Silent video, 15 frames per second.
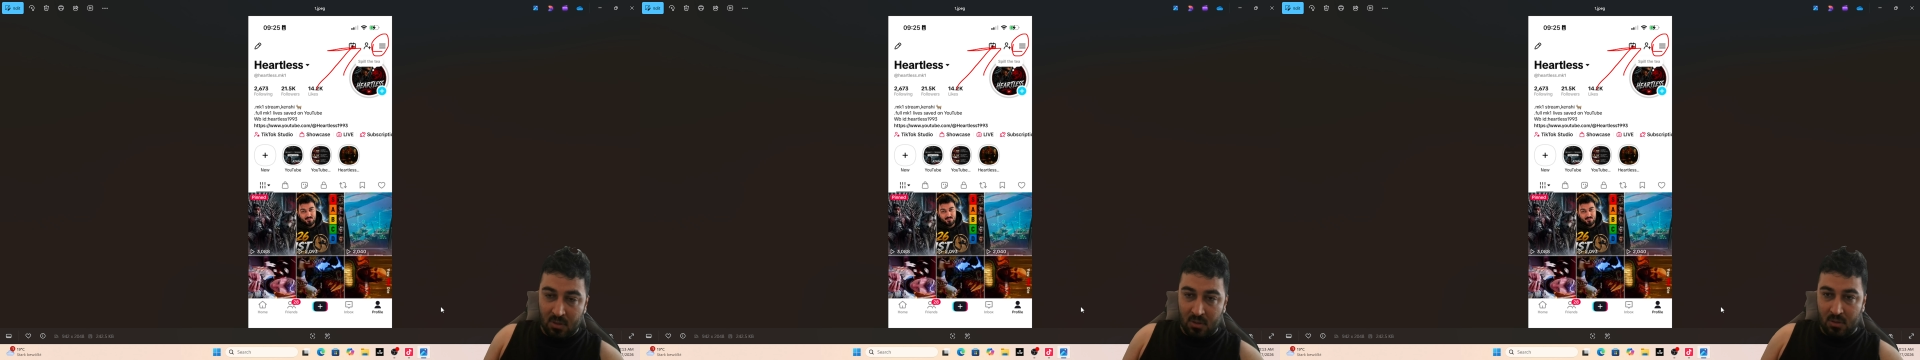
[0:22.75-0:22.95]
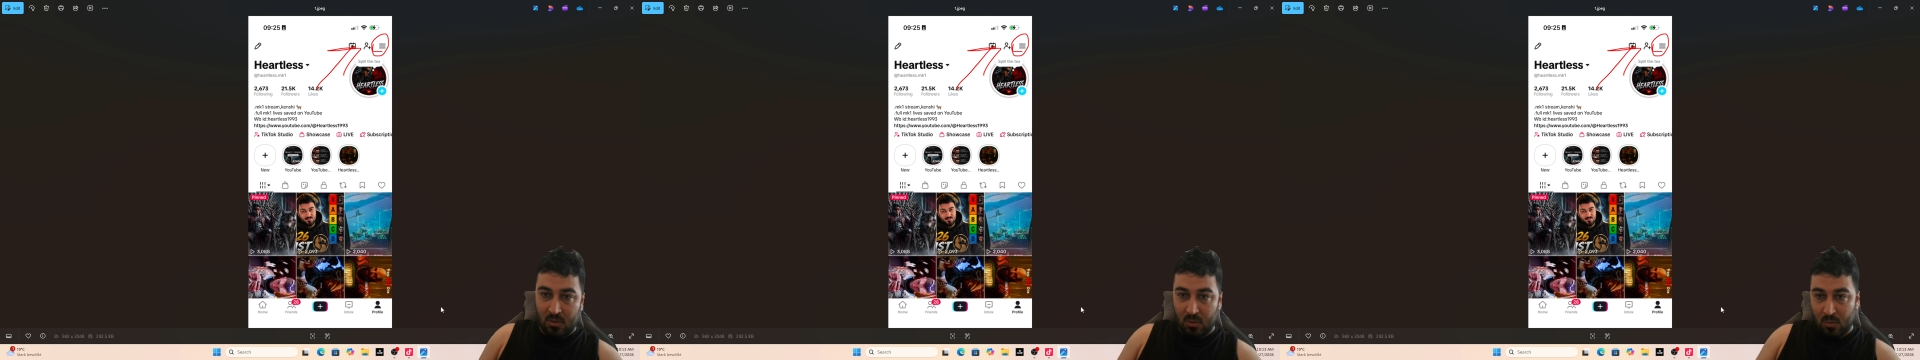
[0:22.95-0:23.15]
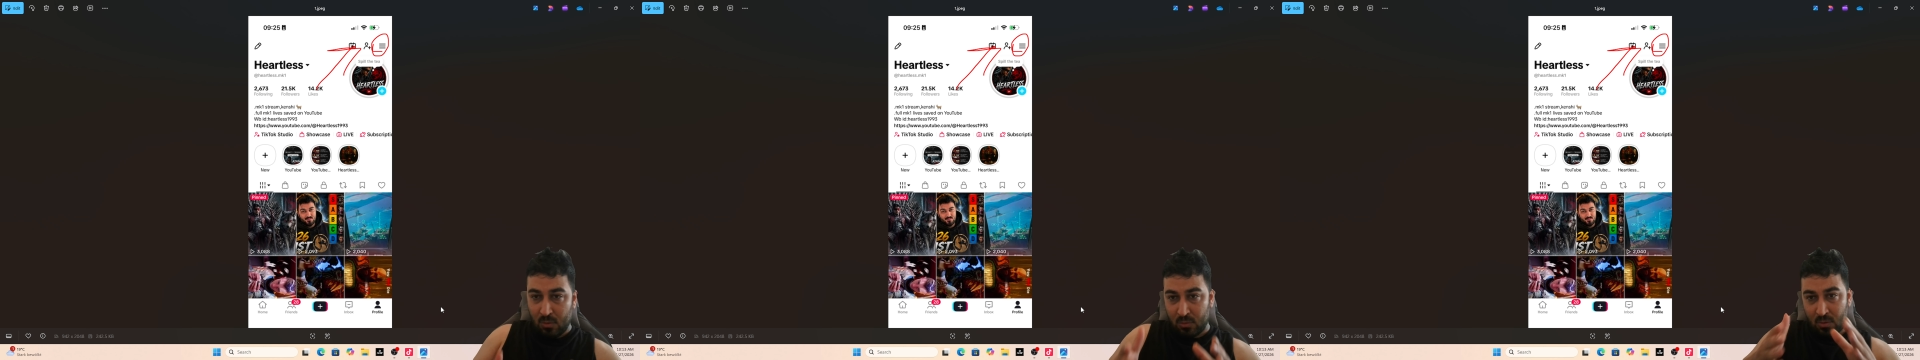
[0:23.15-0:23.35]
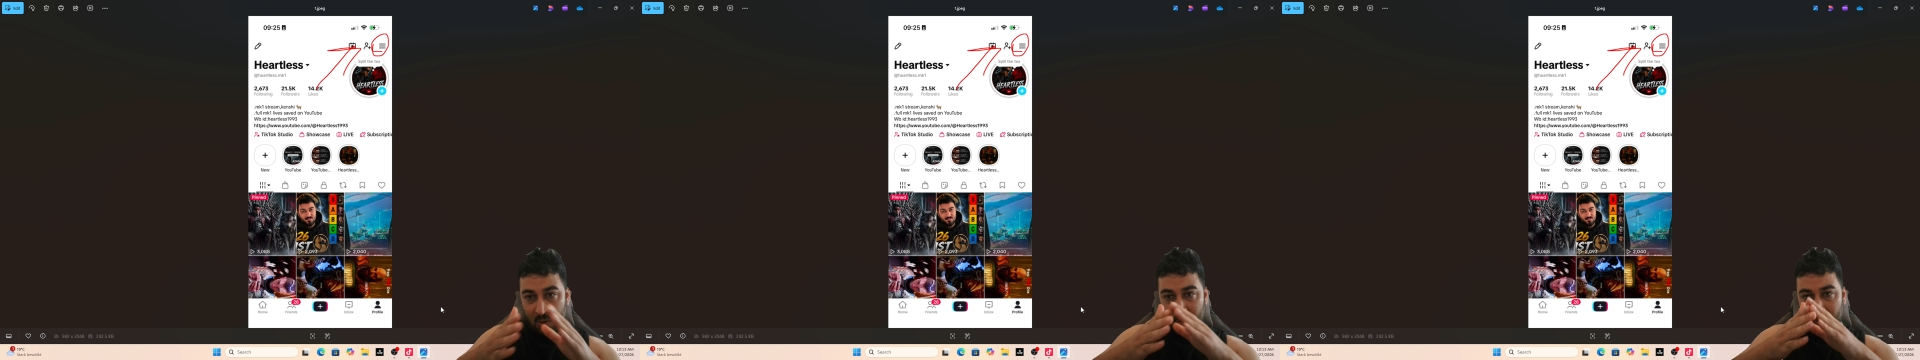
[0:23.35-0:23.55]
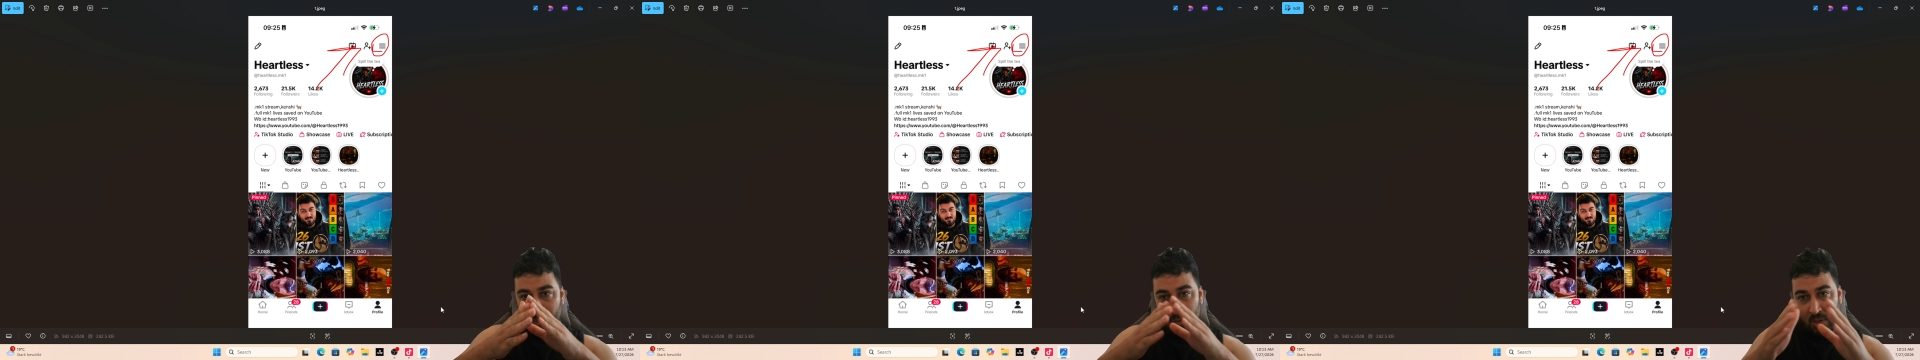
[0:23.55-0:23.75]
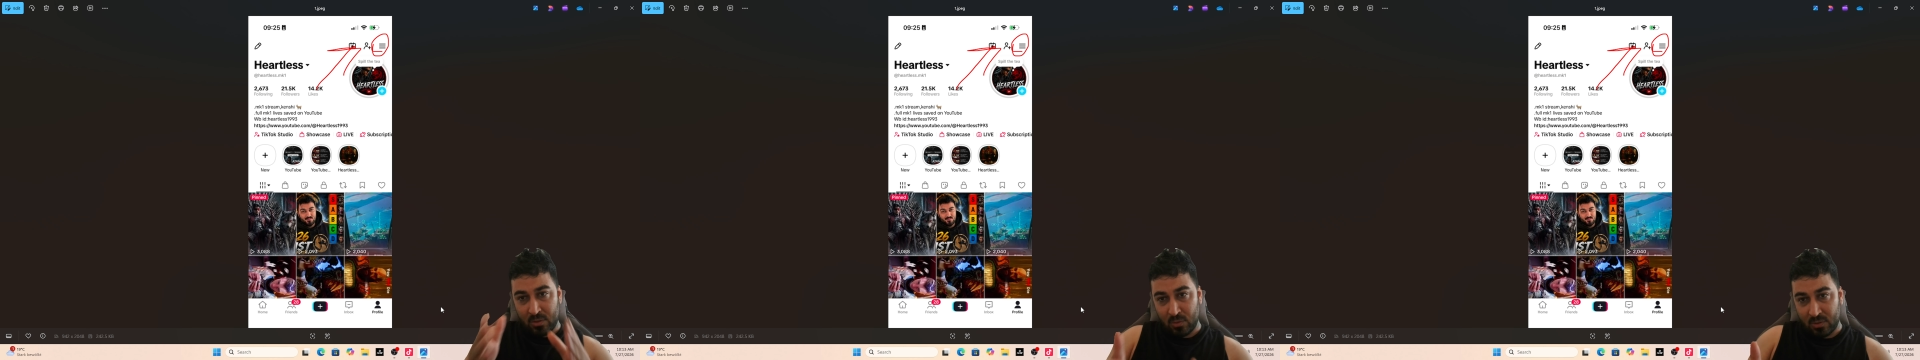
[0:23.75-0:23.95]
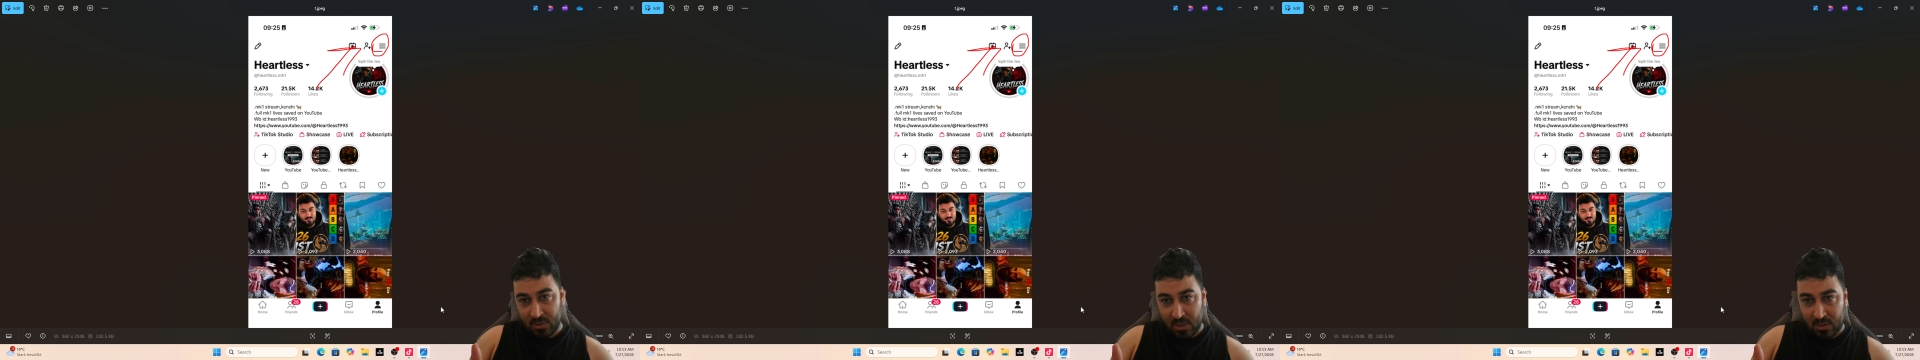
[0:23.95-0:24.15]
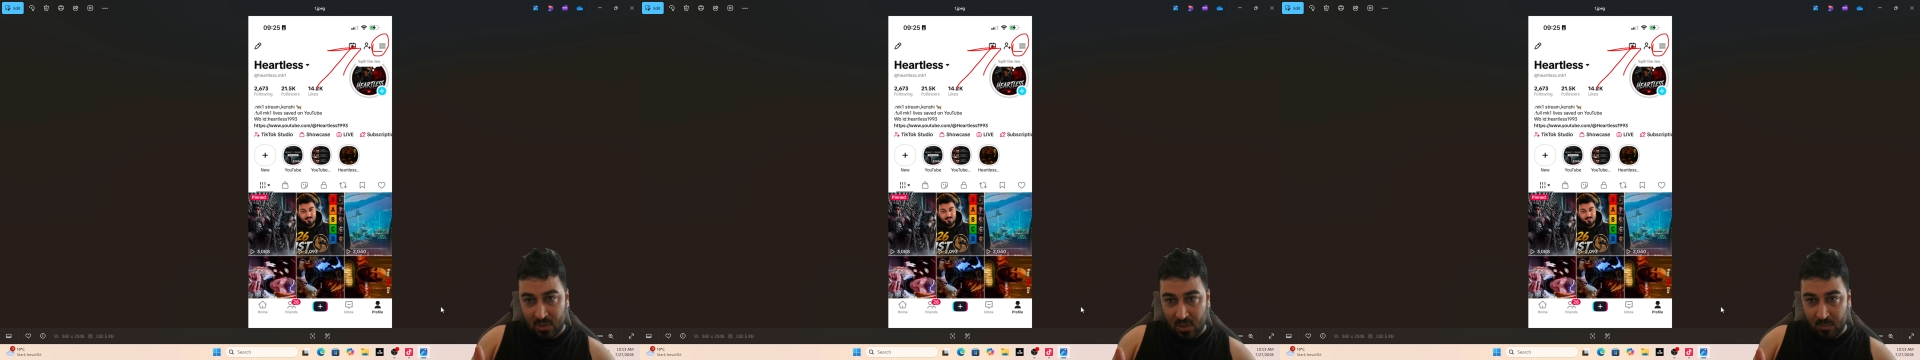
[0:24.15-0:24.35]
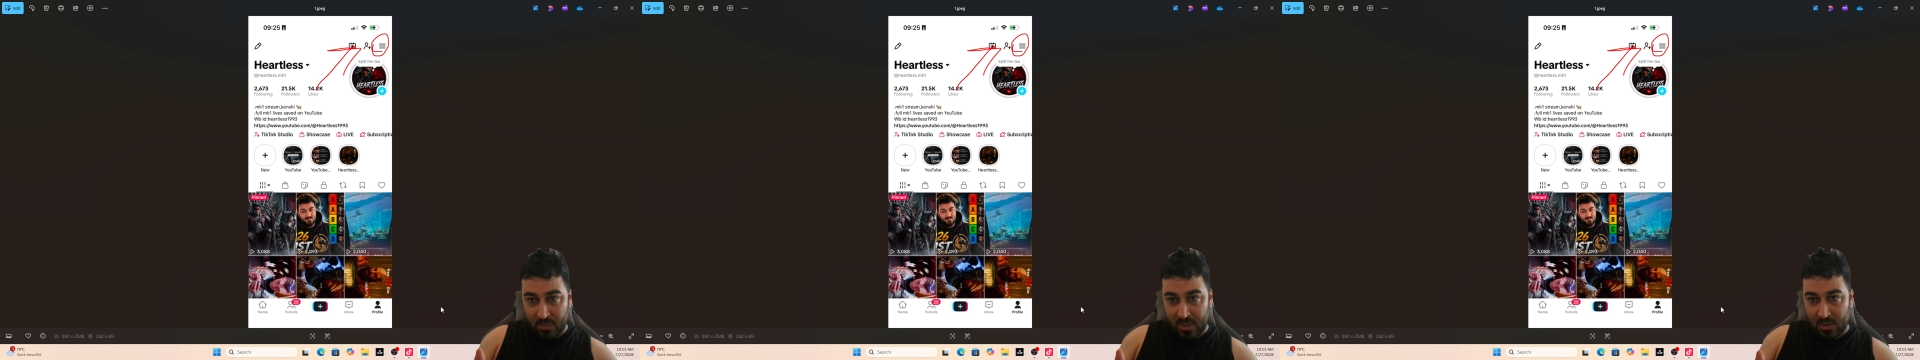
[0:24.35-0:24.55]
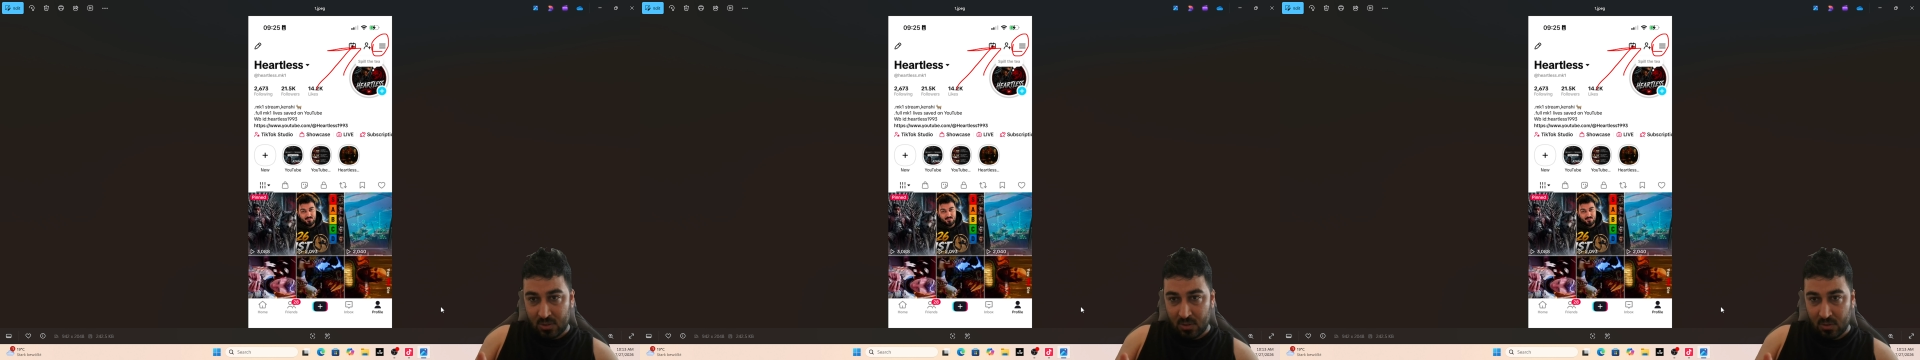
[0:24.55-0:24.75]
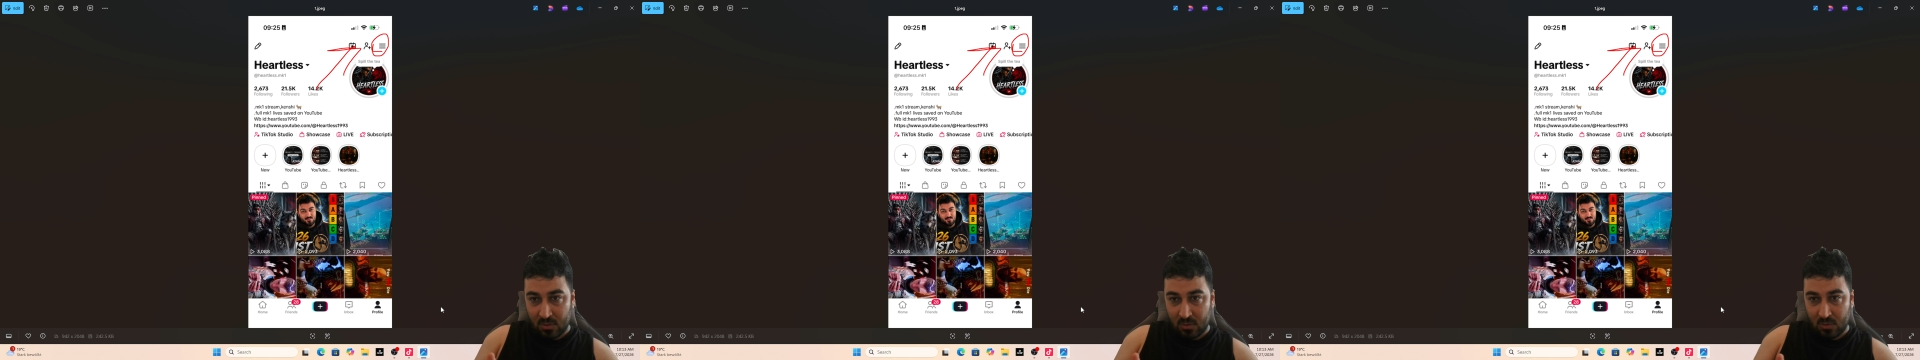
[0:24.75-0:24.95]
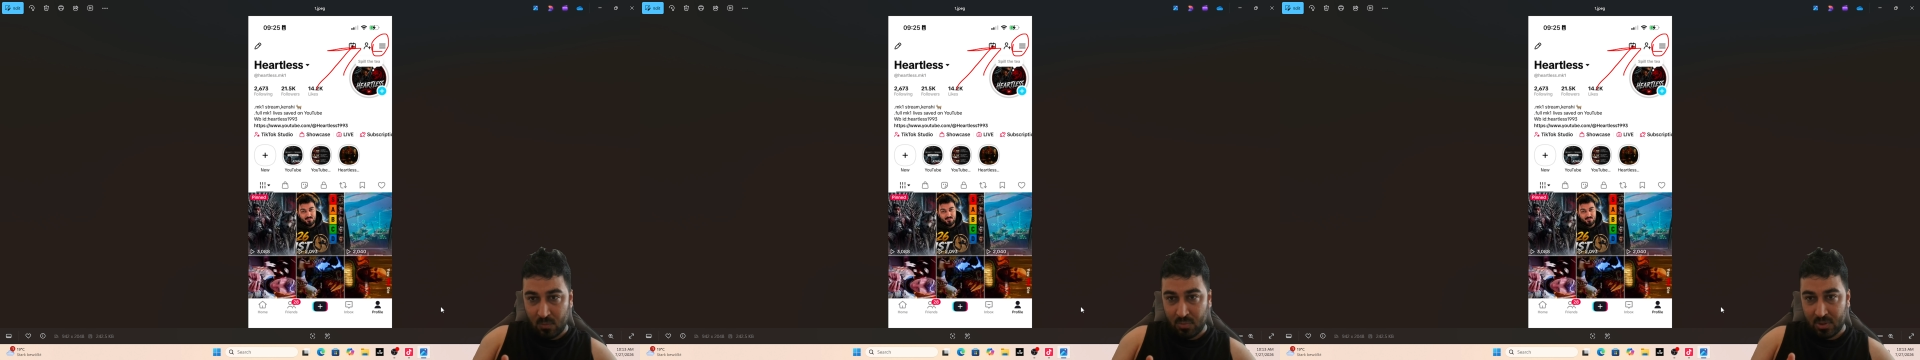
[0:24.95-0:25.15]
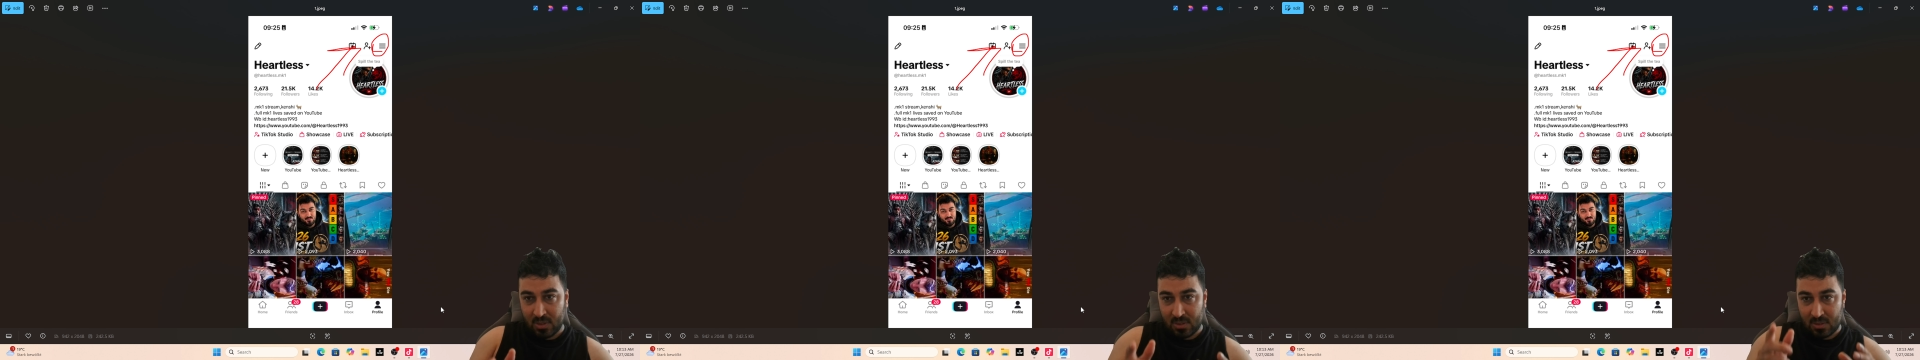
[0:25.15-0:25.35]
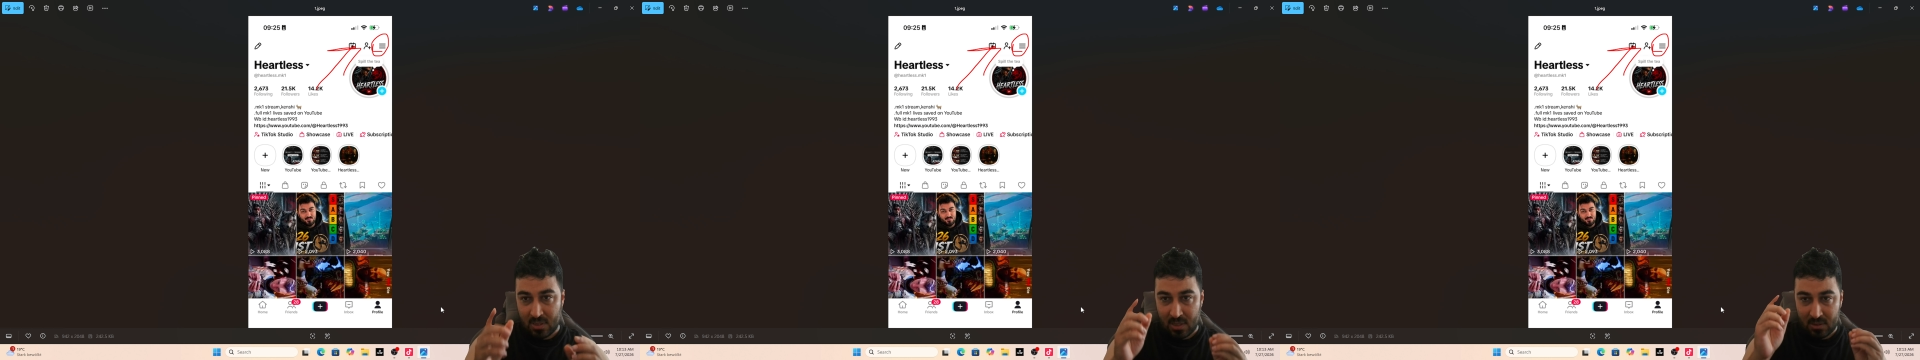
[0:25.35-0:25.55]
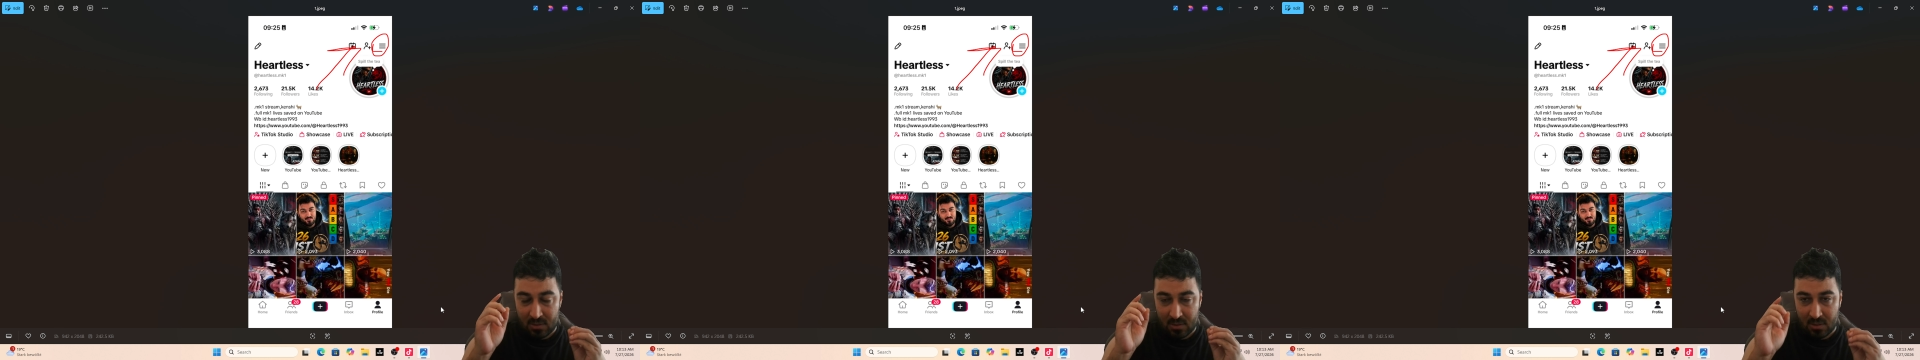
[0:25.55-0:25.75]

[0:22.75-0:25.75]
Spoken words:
You go to on your TikTok page, you press that